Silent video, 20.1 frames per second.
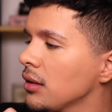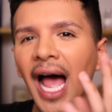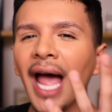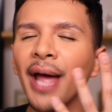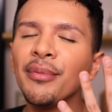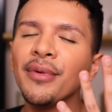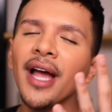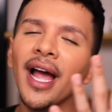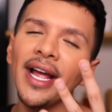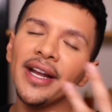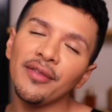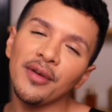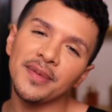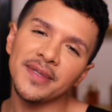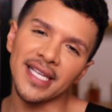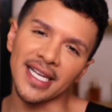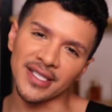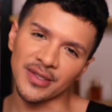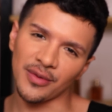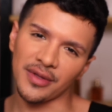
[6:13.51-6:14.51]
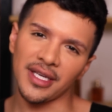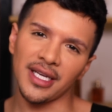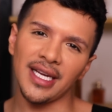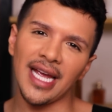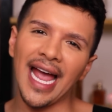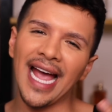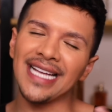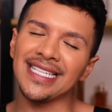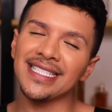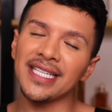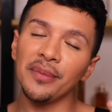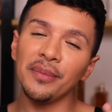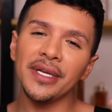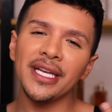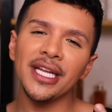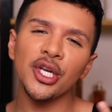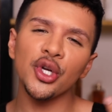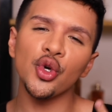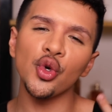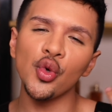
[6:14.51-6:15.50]
I'm kind of obsessed with it. As
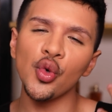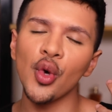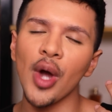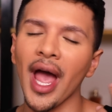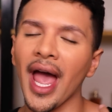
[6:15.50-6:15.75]
somebody who